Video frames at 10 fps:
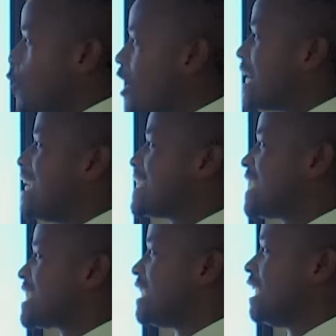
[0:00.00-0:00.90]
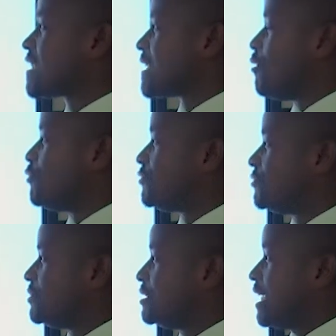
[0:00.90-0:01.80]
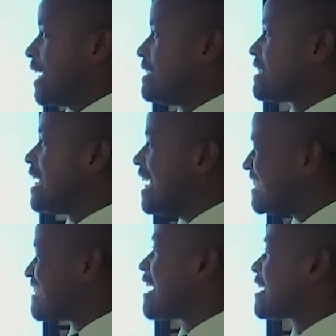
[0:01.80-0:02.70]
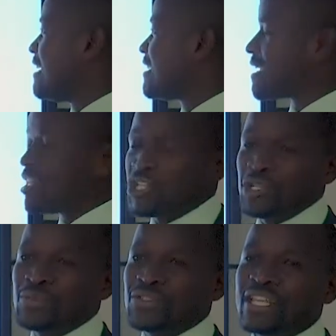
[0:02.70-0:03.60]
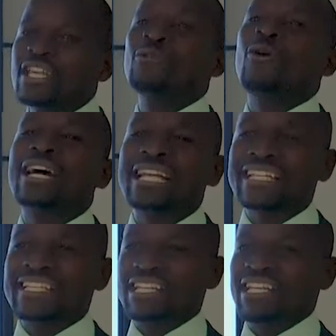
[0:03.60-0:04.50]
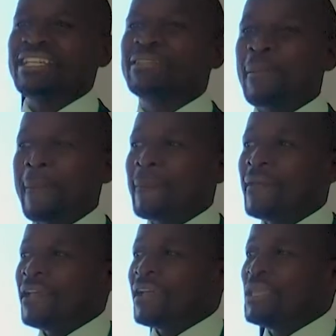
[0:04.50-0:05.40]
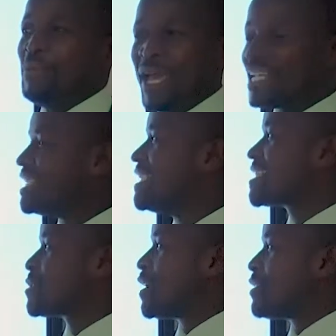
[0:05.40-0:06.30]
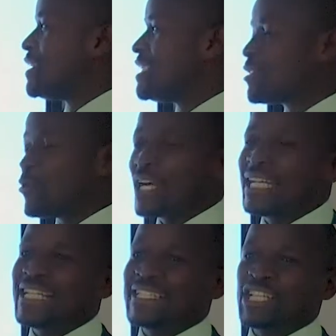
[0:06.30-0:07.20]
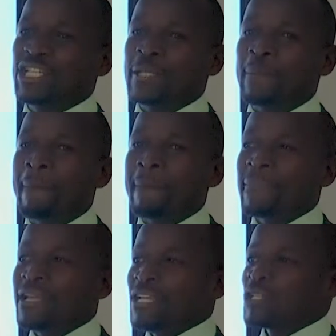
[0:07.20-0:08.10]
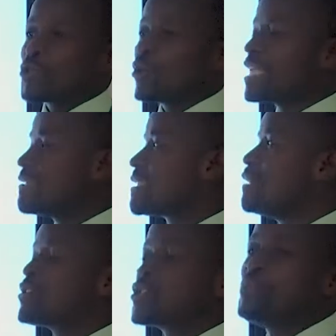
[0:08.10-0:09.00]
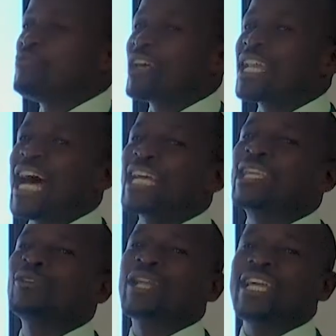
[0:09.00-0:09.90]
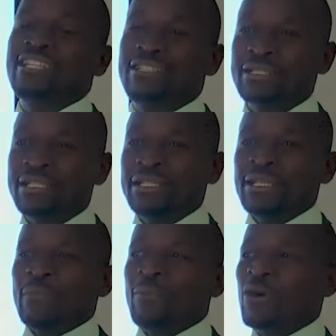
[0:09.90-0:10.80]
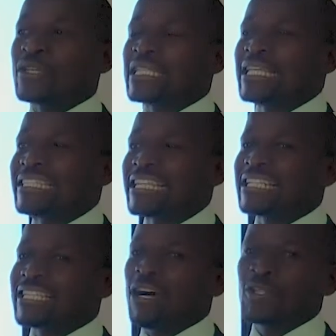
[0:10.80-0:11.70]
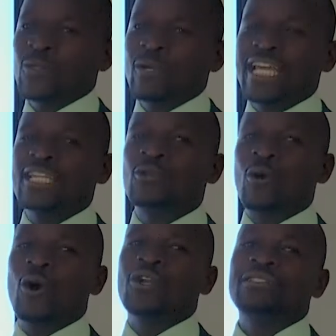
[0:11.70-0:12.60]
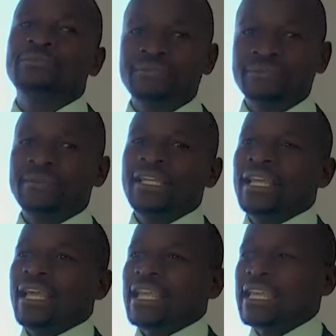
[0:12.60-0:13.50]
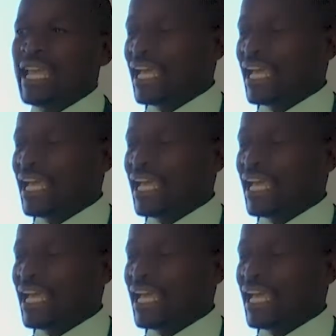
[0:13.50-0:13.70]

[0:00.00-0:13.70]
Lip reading: organization itself, and interrelationships in the organization. He made an experiment at the organization. So he seems to be very accurate because his results were hands-on. He